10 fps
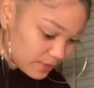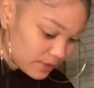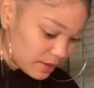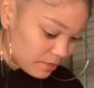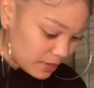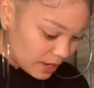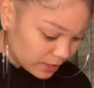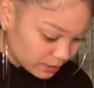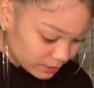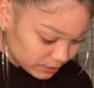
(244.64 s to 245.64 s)
And add
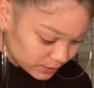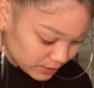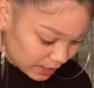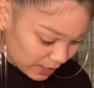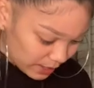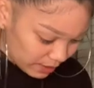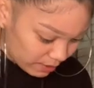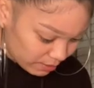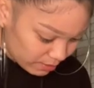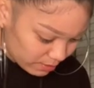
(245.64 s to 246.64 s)
a little
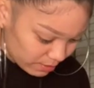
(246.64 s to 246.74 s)
tail.